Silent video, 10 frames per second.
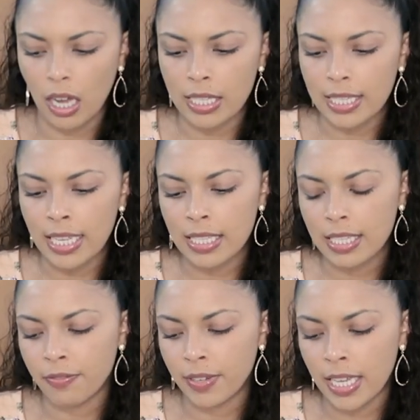
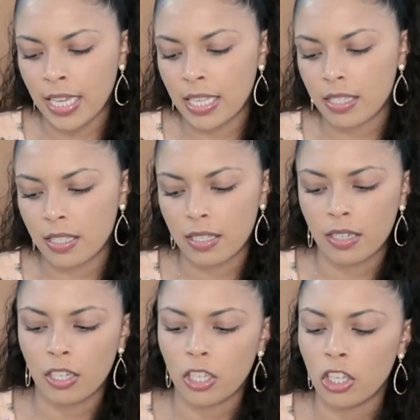attentiveness,
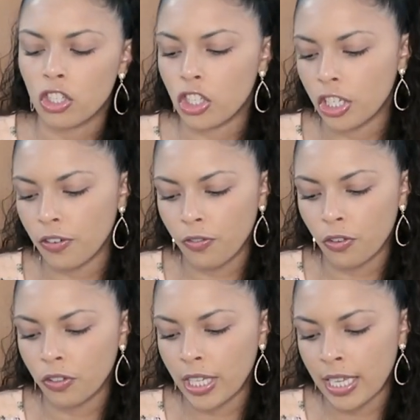
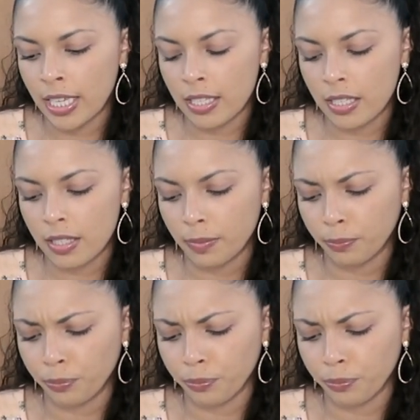cheerfulness,